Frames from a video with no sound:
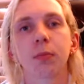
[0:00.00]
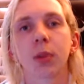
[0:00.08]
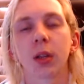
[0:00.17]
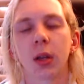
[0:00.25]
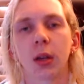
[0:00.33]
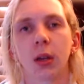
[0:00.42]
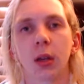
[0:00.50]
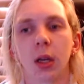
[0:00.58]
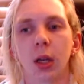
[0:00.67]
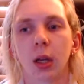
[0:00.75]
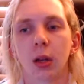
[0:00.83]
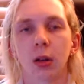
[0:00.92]
But yeah,
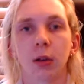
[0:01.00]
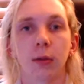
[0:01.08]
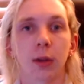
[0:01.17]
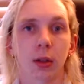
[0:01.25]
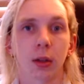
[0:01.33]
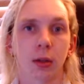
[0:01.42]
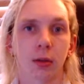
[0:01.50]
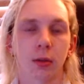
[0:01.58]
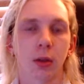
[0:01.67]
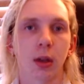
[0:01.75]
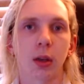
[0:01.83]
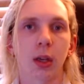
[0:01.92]
a lot of other
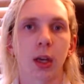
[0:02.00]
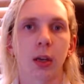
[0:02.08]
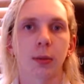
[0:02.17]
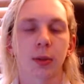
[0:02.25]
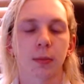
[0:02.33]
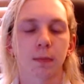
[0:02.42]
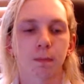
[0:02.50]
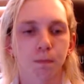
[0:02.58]
indie games.